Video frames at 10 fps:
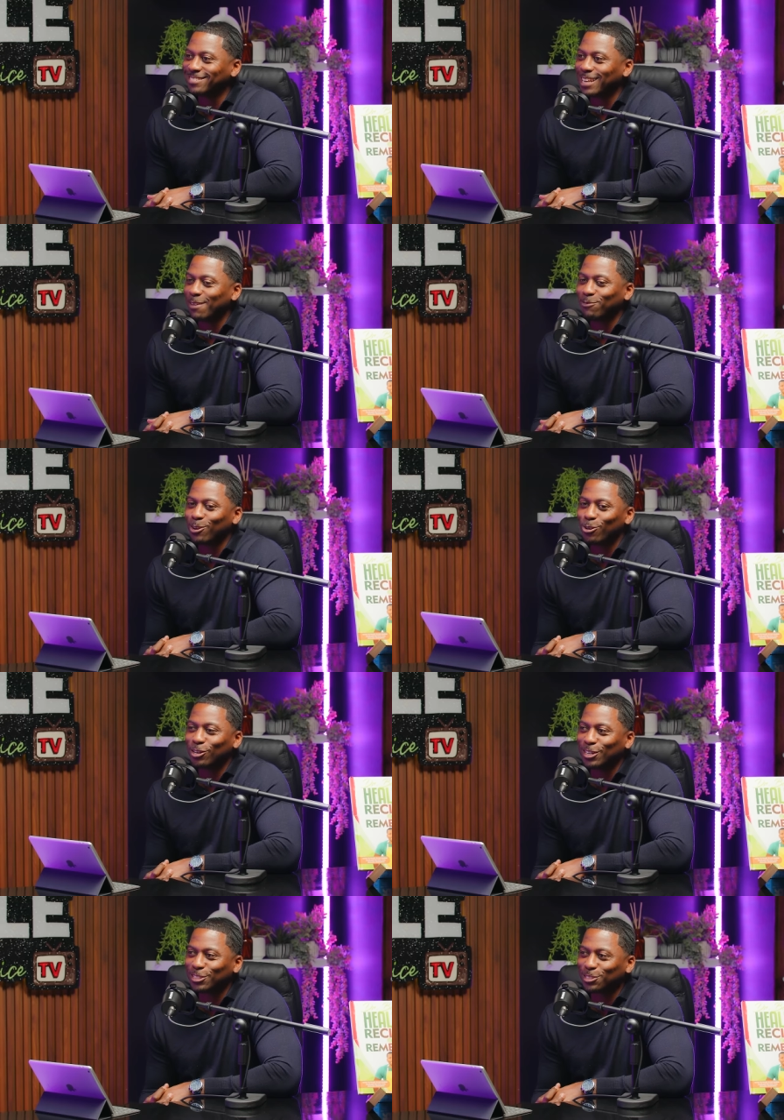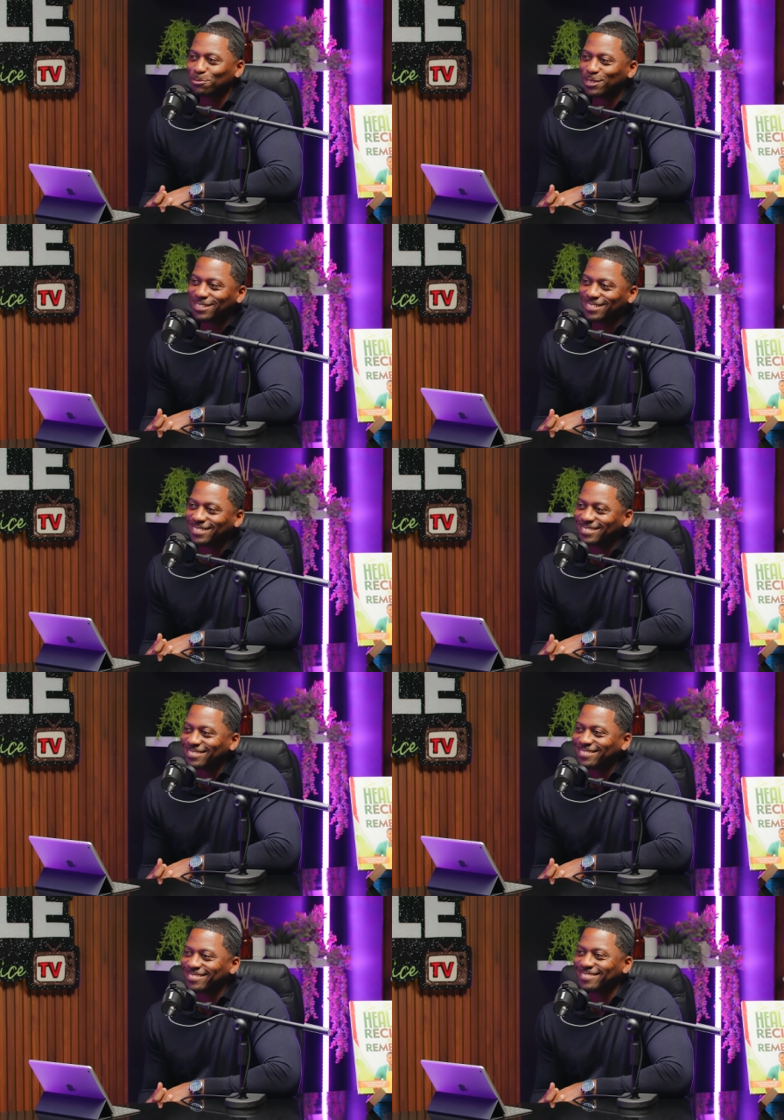Lifelong customer. Right.
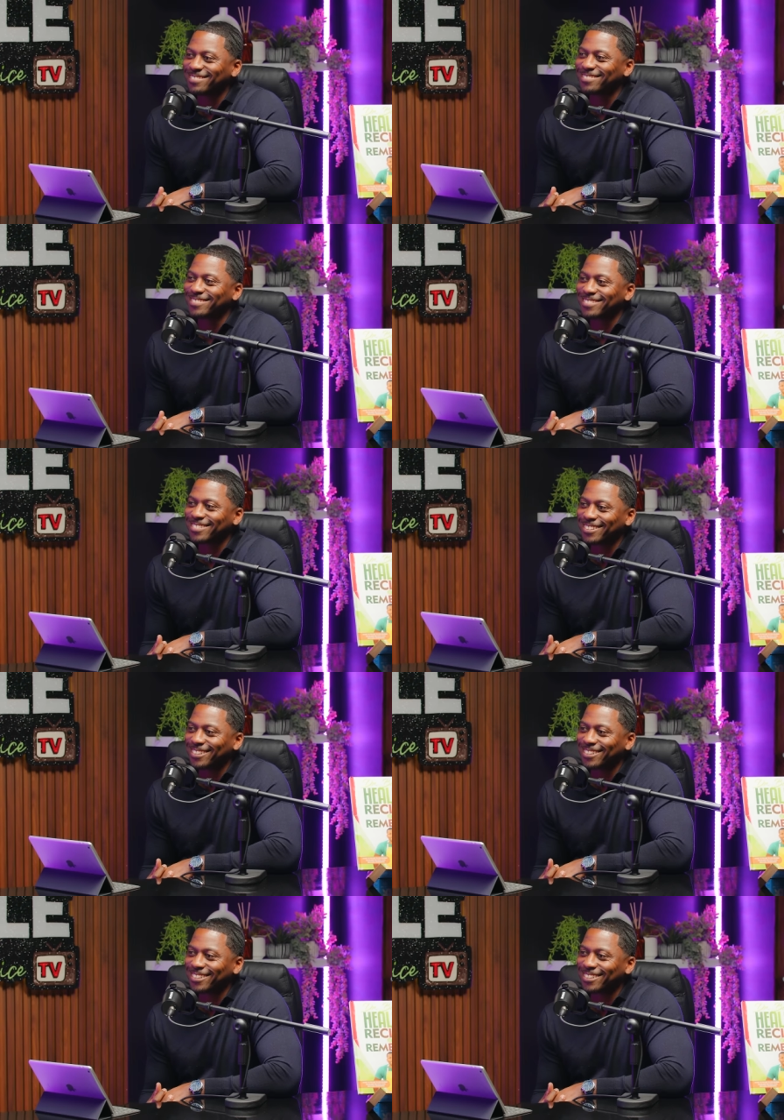As opposed to